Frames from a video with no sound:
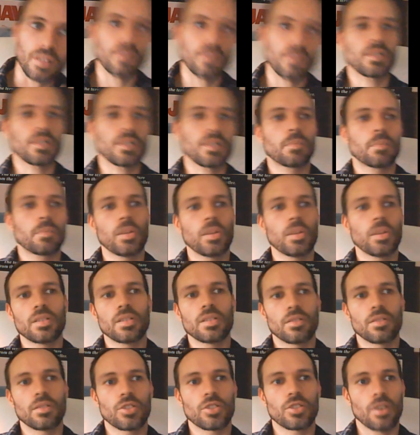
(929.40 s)
spots the
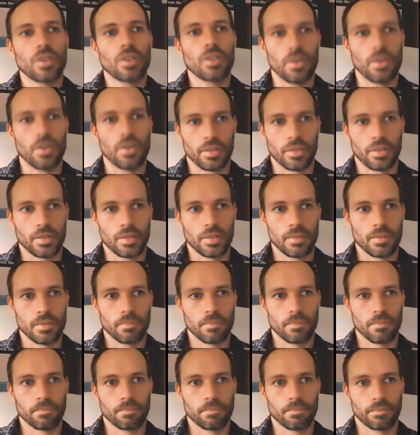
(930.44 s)
sharks,
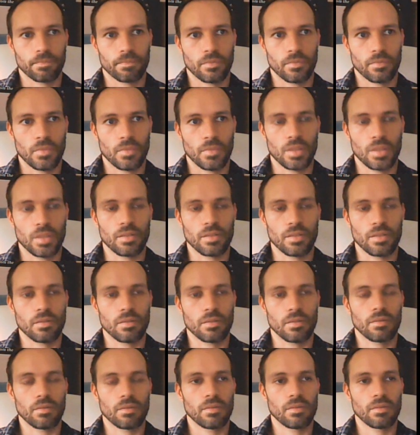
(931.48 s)
and
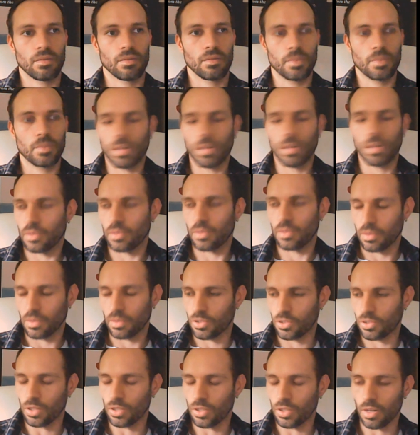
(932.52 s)
spots the
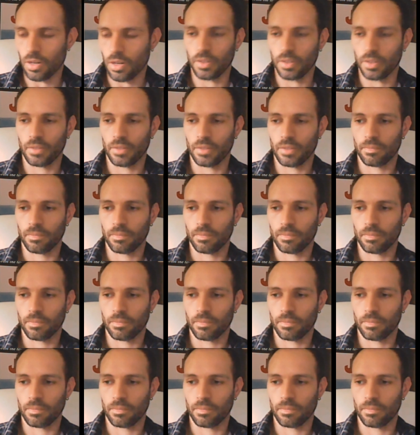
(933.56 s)
shark.